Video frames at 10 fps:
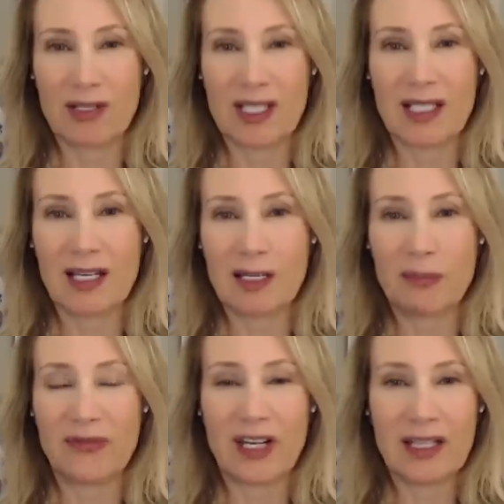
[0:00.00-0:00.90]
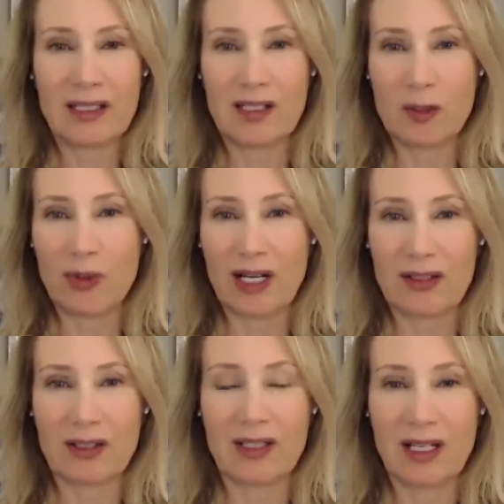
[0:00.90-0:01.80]
are inciting violence
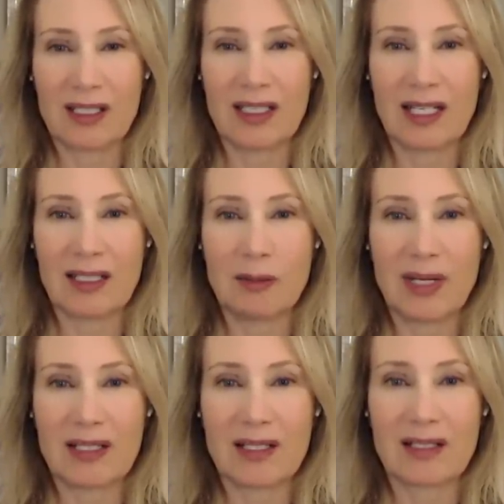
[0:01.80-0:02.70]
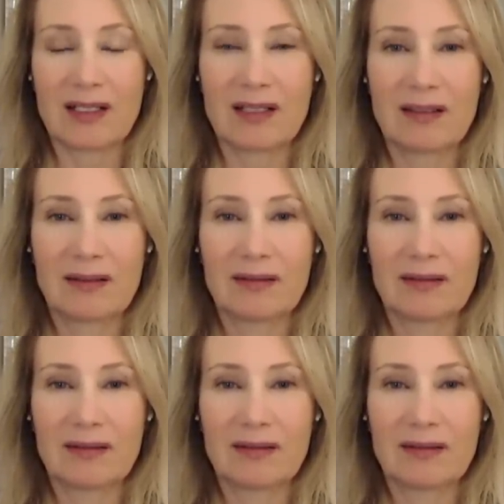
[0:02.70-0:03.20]
practically on a daily basis.